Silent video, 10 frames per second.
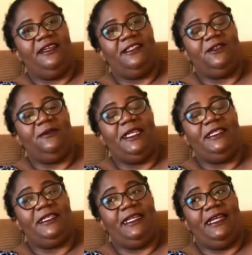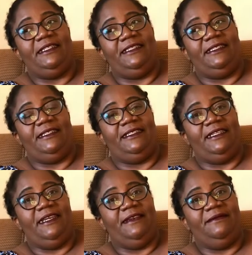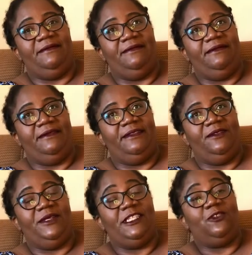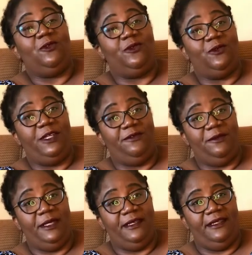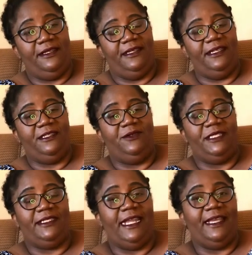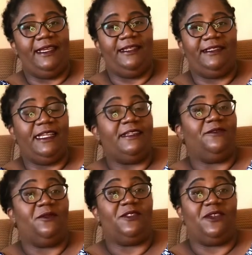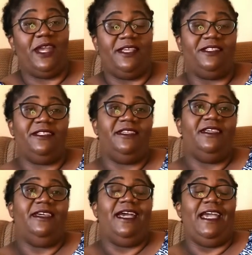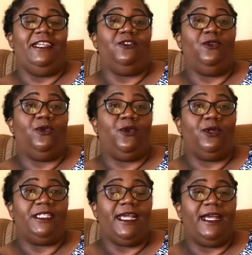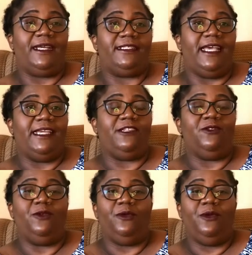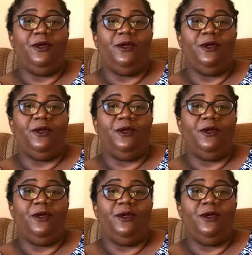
So managing an artist was a tall order for me. It was like starting from scratch. I had no contacts, I had no